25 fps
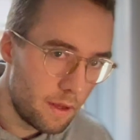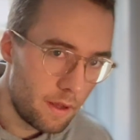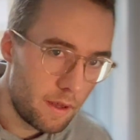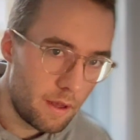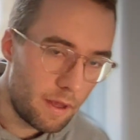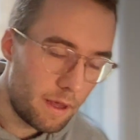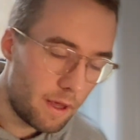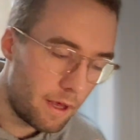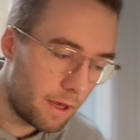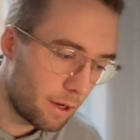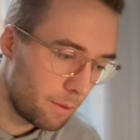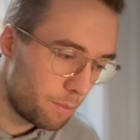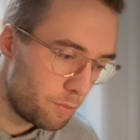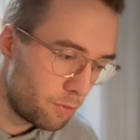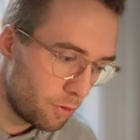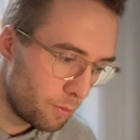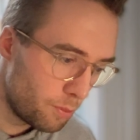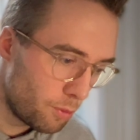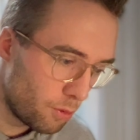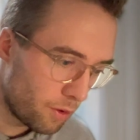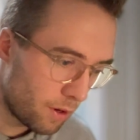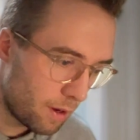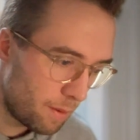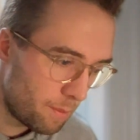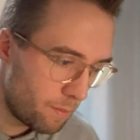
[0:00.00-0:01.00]
A
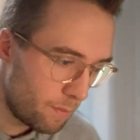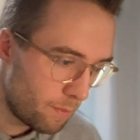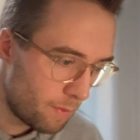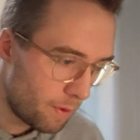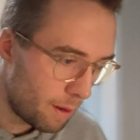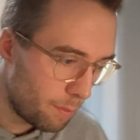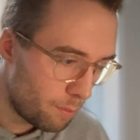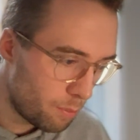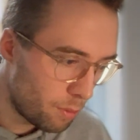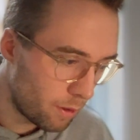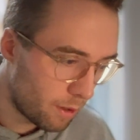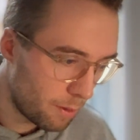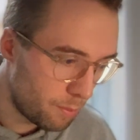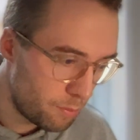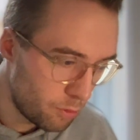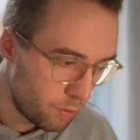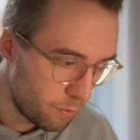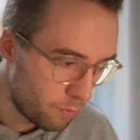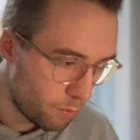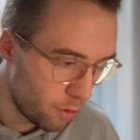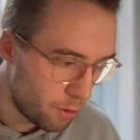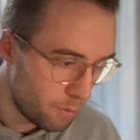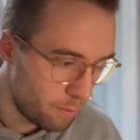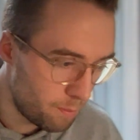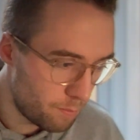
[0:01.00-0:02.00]
computer
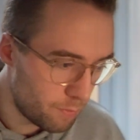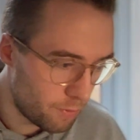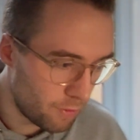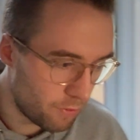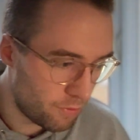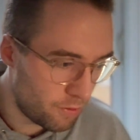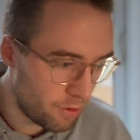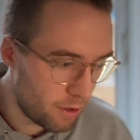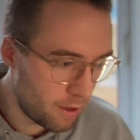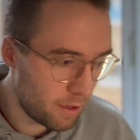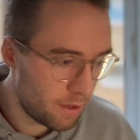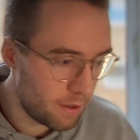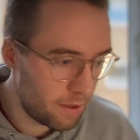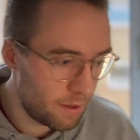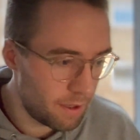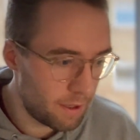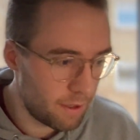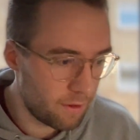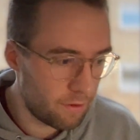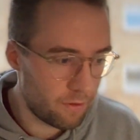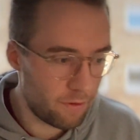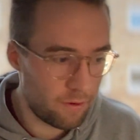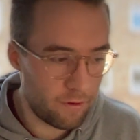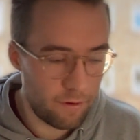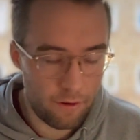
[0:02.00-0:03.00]
worm does not
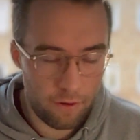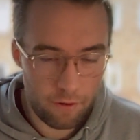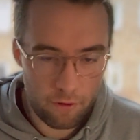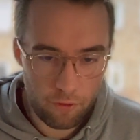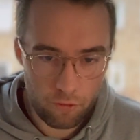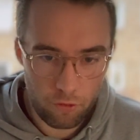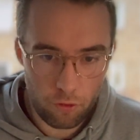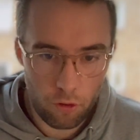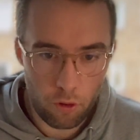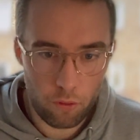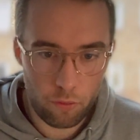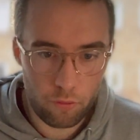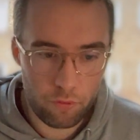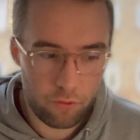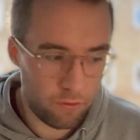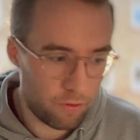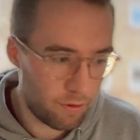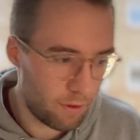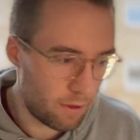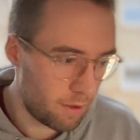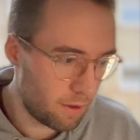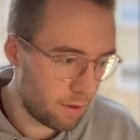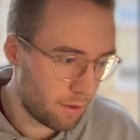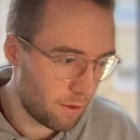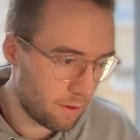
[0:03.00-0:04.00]
need to host
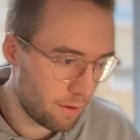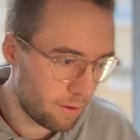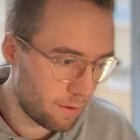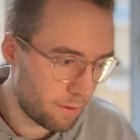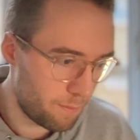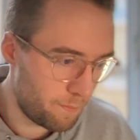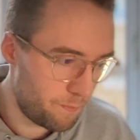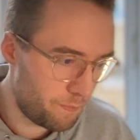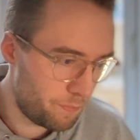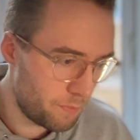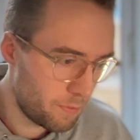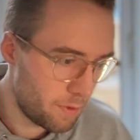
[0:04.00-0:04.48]
a